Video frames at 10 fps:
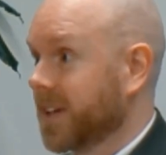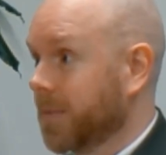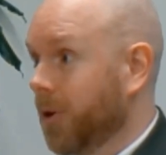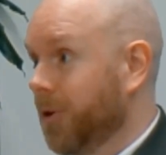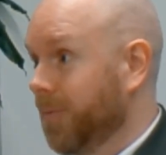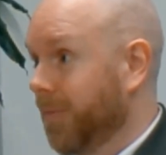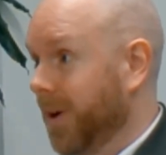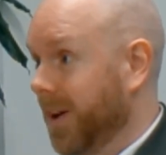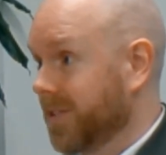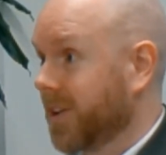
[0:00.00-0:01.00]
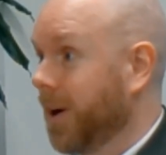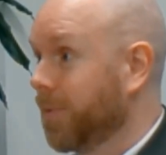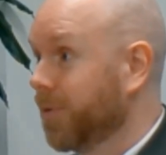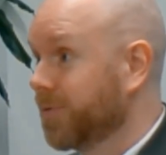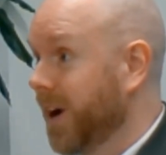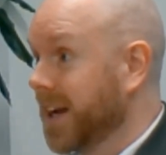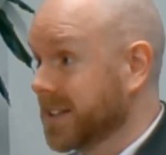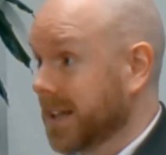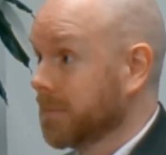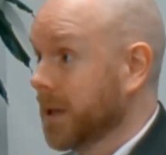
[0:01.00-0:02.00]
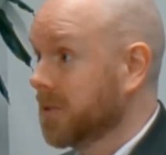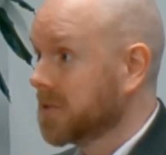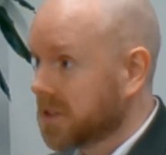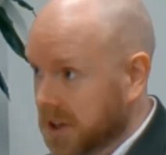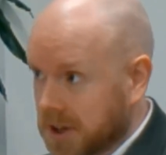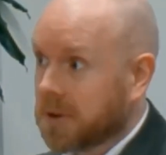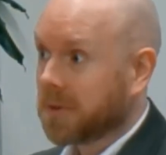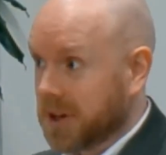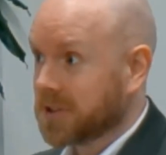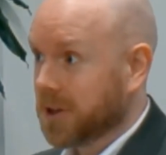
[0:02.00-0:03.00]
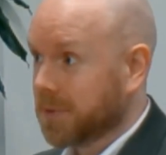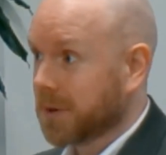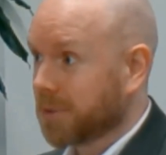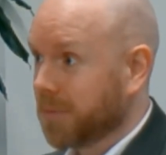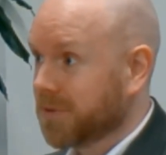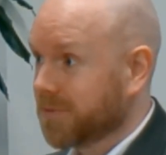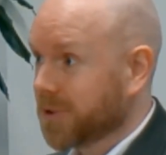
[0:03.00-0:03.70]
home as a couple for 18 months is going to be a problem for them.